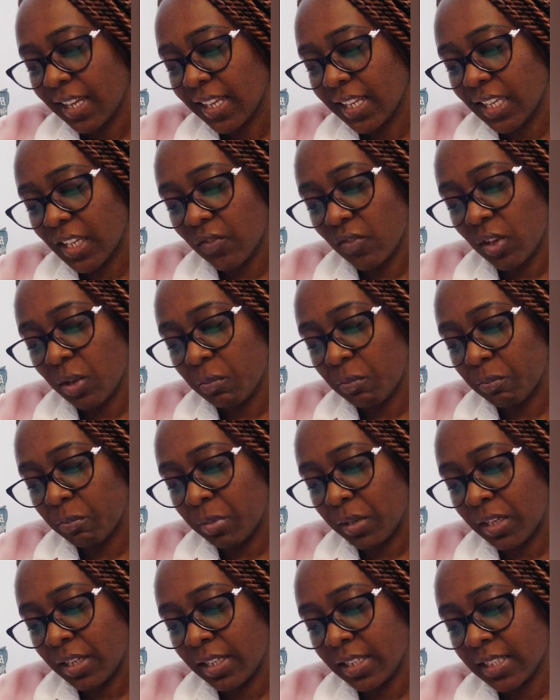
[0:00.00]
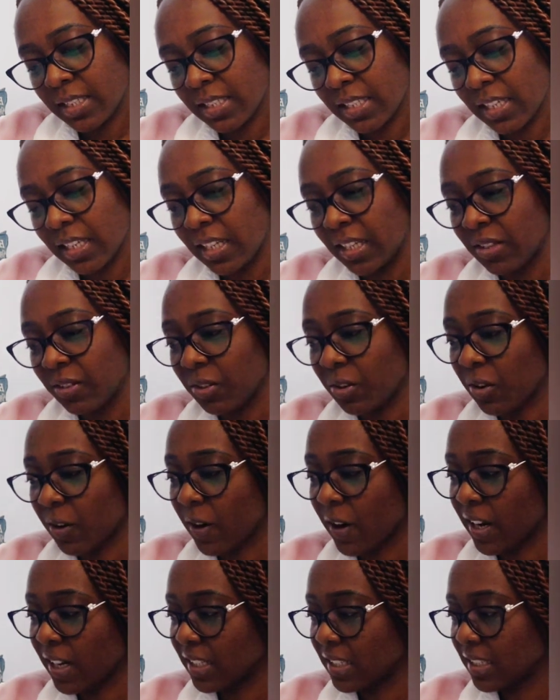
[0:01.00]
give him peace in
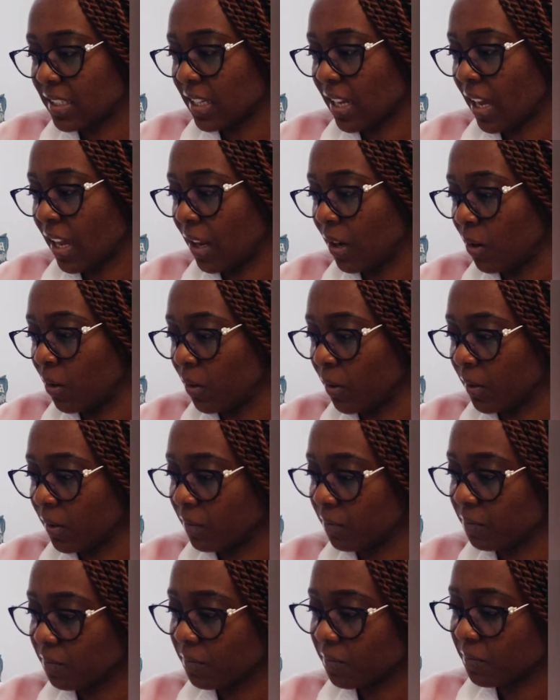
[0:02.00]
Christ alone.